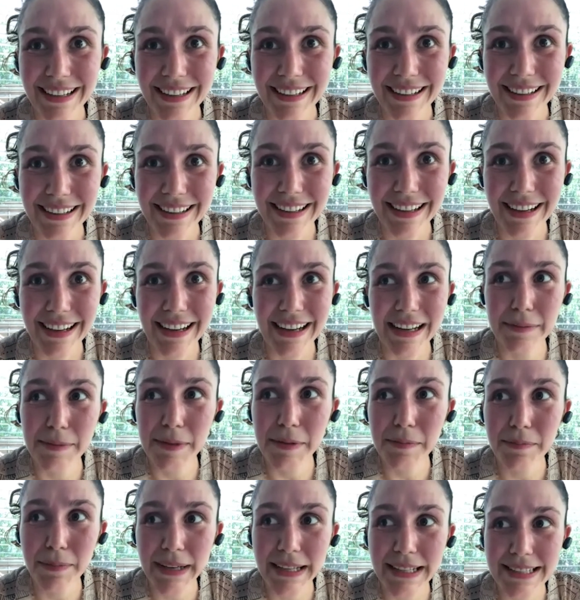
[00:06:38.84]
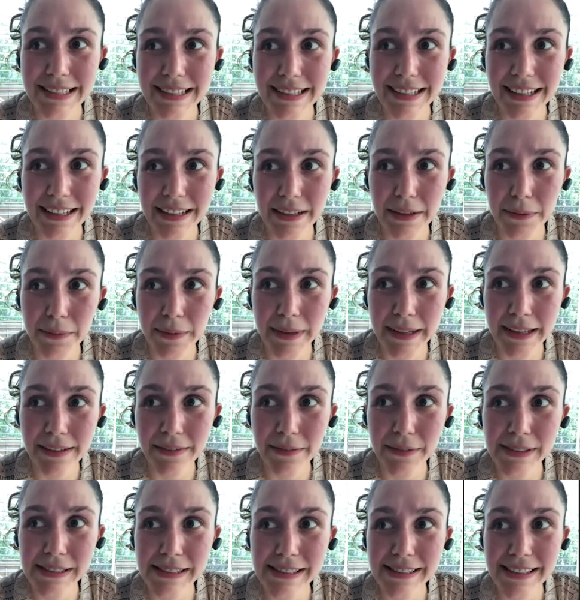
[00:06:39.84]
yeah, I mean, basically,
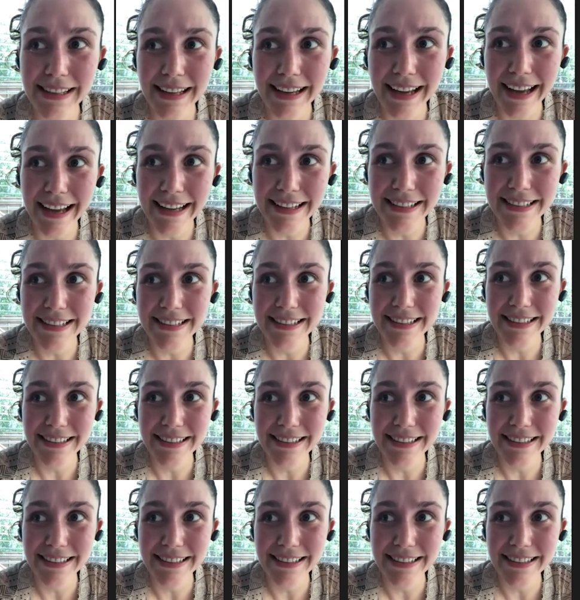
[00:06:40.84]
we had